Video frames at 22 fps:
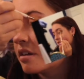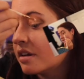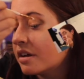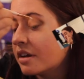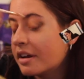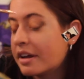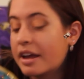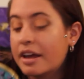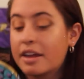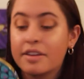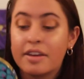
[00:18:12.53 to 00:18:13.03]

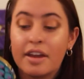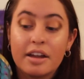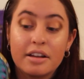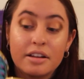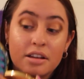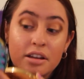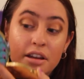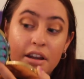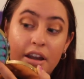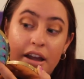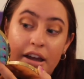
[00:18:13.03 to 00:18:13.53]
Again, that
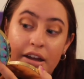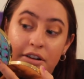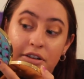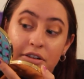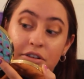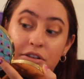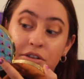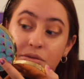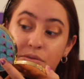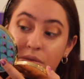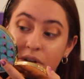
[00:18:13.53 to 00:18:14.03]

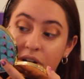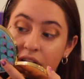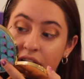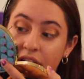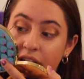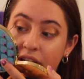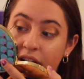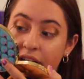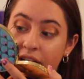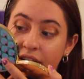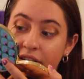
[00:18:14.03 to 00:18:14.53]
layers
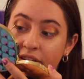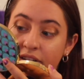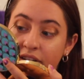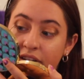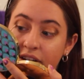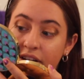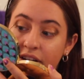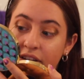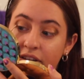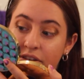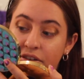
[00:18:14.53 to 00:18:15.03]
really
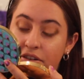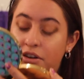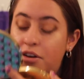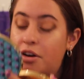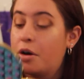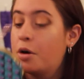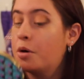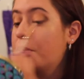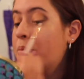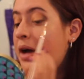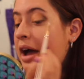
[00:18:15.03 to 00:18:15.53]
nicely. There's
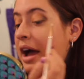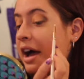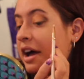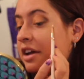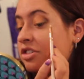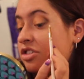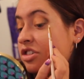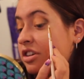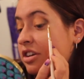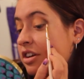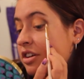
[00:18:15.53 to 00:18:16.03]
no
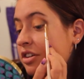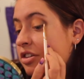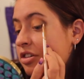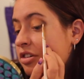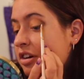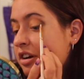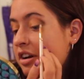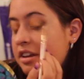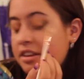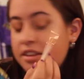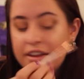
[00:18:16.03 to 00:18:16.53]
patchiness
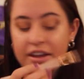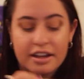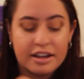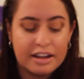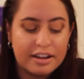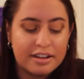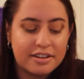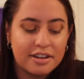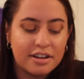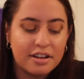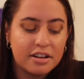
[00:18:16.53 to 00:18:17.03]
or anything.
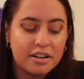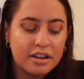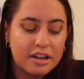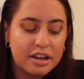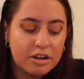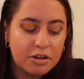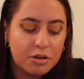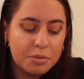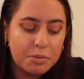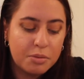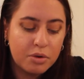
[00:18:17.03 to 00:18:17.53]
It's a
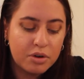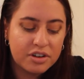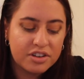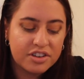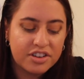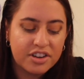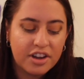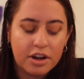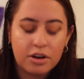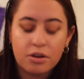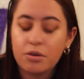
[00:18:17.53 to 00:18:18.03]
little more
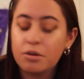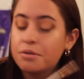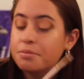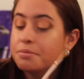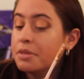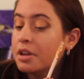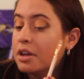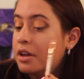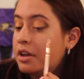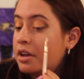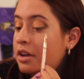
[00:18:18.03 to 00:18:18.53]
subtle,
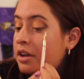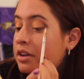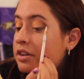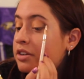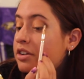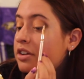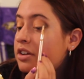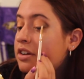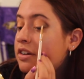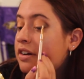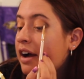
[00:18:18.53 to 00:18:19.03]

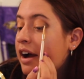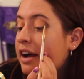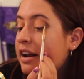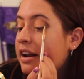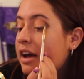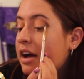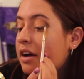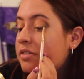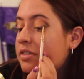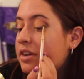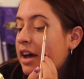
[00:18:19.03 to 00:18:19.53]
so you kind
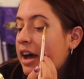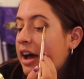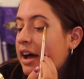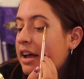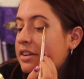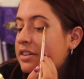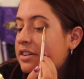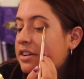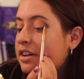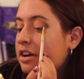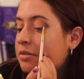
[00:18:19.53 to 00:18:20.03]
of have to
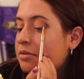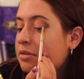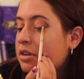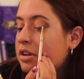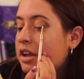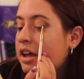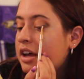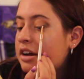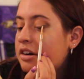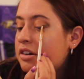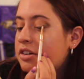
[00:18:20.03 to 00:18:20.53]
add several
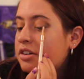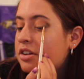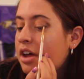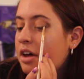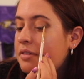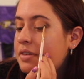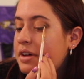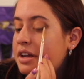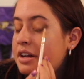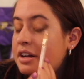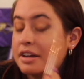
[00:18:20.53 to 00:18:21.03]
layers
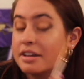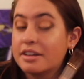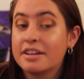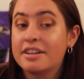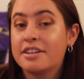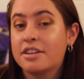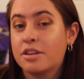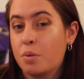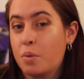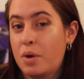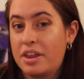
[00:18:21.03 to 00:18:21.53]
of it, at
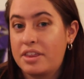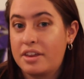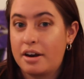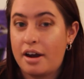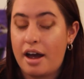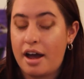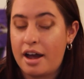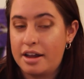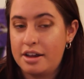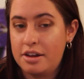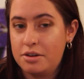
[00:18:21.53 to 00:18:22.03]
least the way that
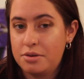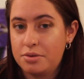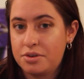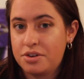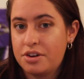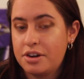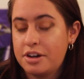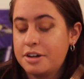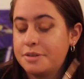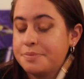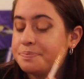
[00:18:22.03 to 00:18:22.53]
I
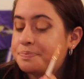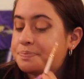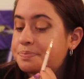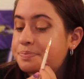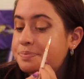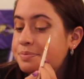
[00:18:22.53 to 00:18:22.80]
used it.